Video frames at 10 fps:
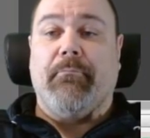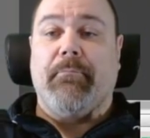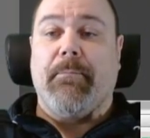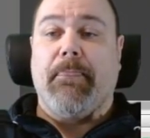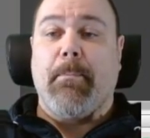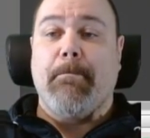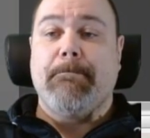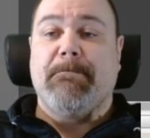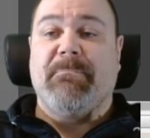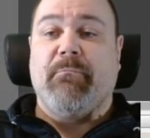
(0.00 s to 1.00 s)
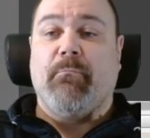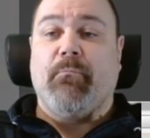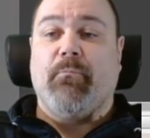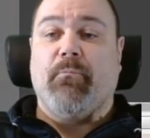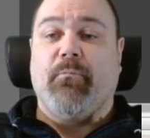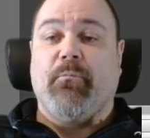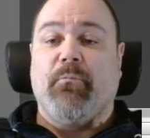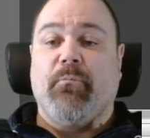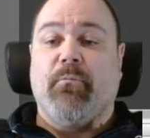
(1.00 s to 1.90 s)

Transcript: (no one is talking)